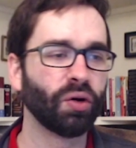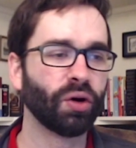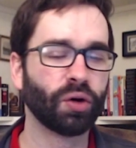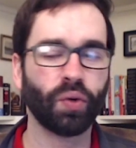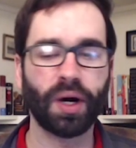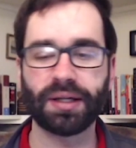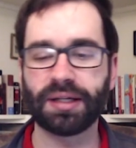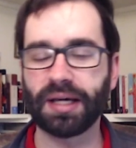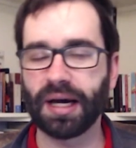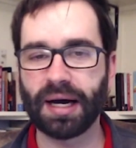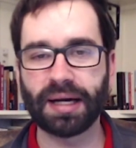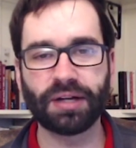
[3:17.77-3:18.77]
or what
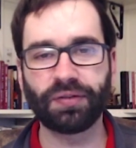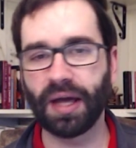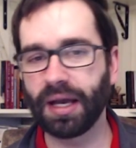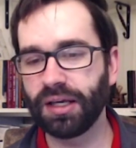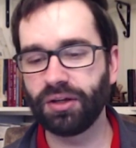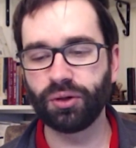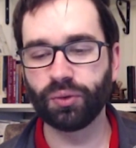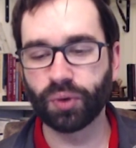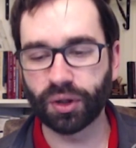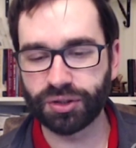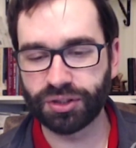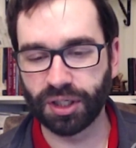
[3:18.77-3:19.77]
God, if any, you
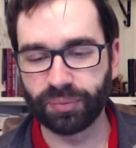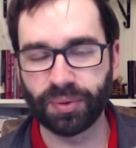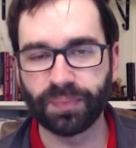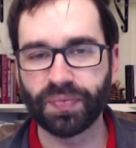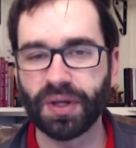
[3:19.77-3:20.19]
worship,